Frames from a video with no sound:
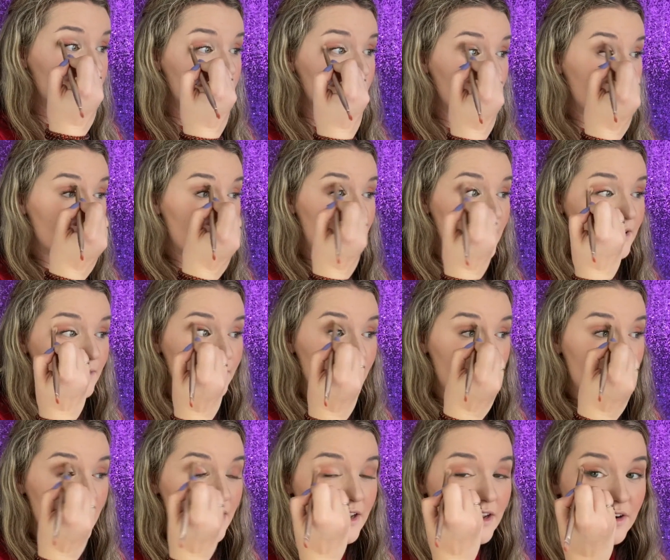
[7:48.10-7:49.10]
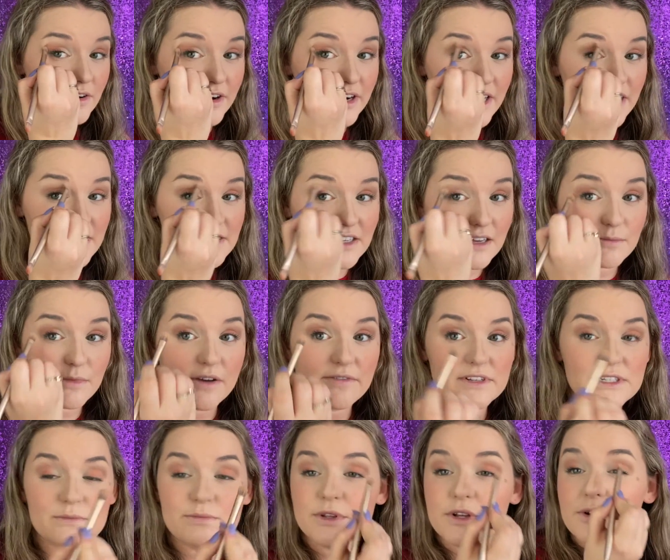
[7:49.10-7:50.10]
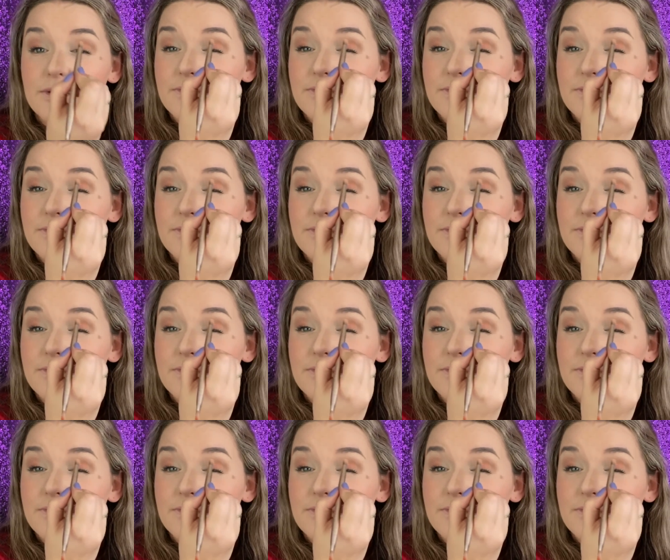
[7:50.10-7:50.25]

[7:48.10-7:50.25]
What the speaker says: my green eyes come off as blue.